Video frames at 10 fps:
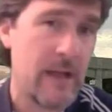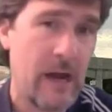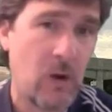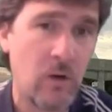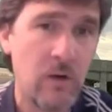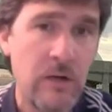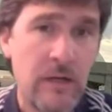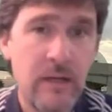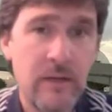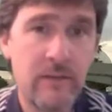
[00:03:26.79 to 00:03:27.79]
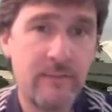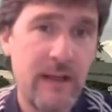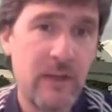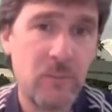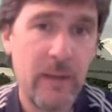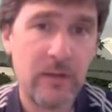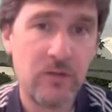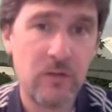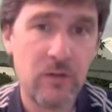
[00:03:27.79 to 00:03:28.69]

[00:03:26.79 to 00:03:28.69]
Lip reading: hour, the fast pass